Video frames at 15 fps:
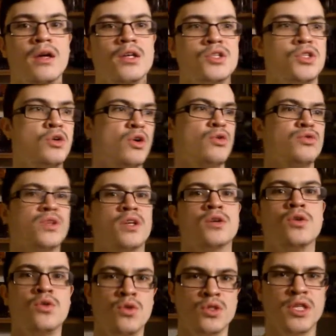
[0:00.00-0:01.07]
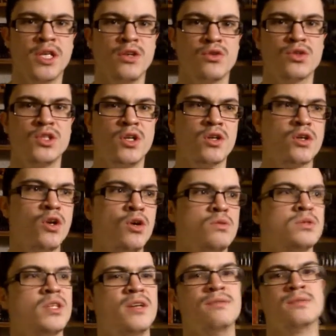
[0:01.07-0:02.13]
show off the cool side of Sherlock
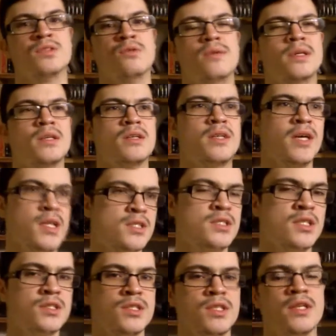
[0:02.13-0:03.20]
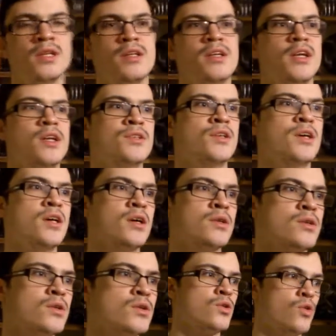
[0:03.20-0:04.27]
Holmes, him solving cases in
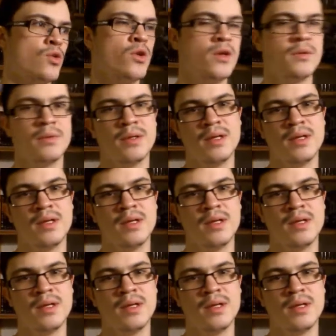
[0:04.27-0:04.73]
a cool